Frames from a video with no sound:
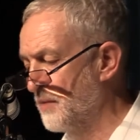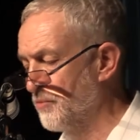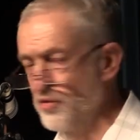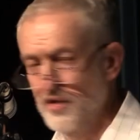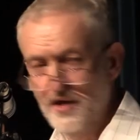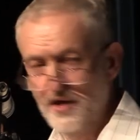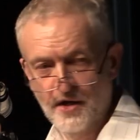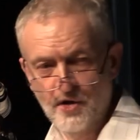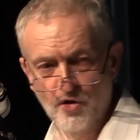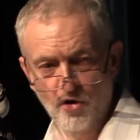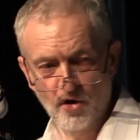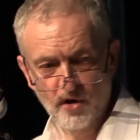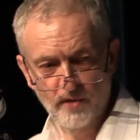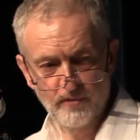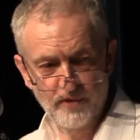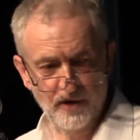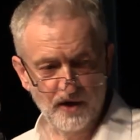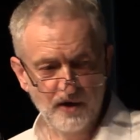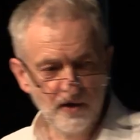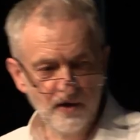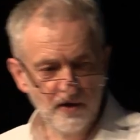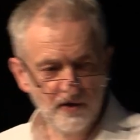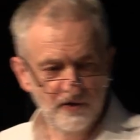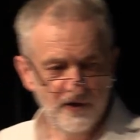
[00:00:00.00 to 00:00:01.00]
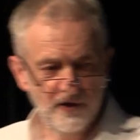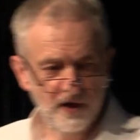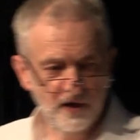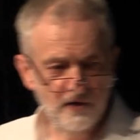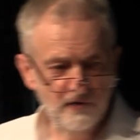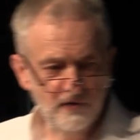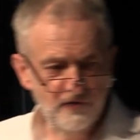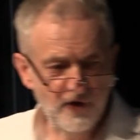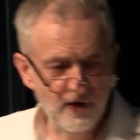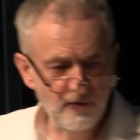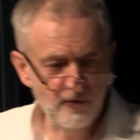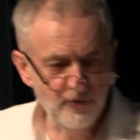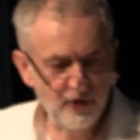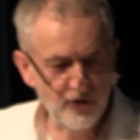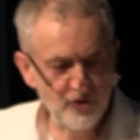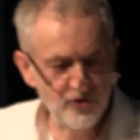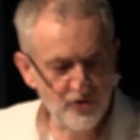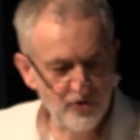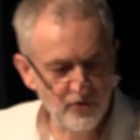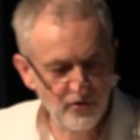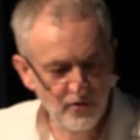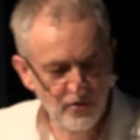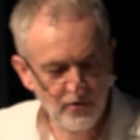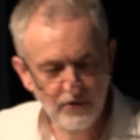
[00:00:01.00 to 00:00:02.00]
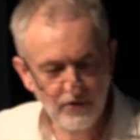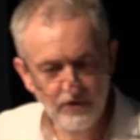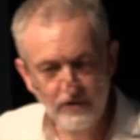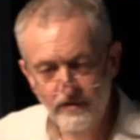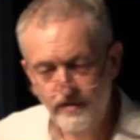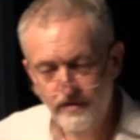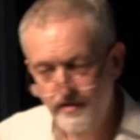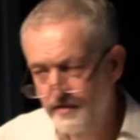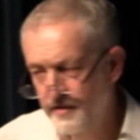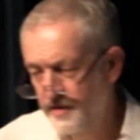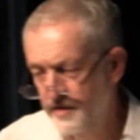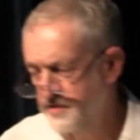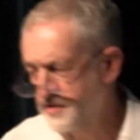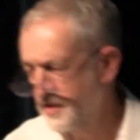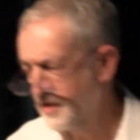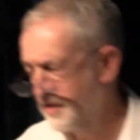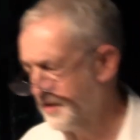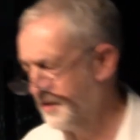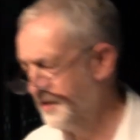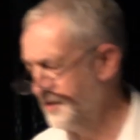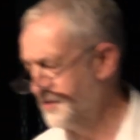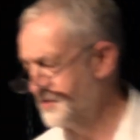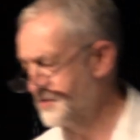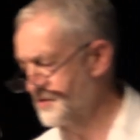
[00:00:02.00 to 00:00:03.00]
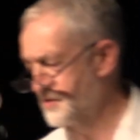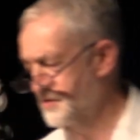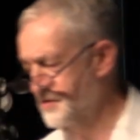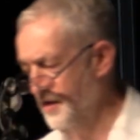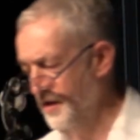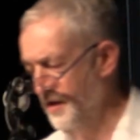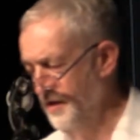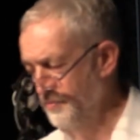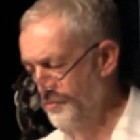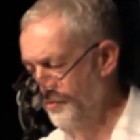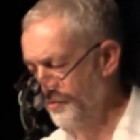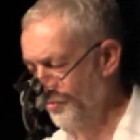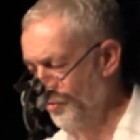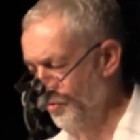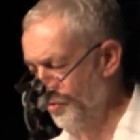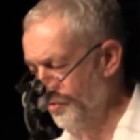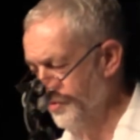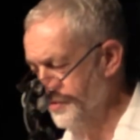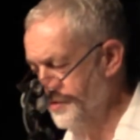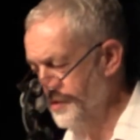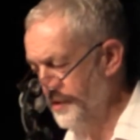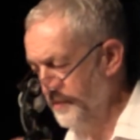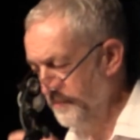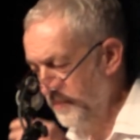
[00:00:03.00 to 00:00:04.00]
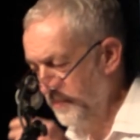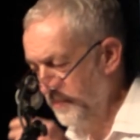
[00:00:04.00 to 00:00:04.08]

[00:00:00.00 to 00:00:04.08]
economy. Thank you very much. Is it clean, sustainable water?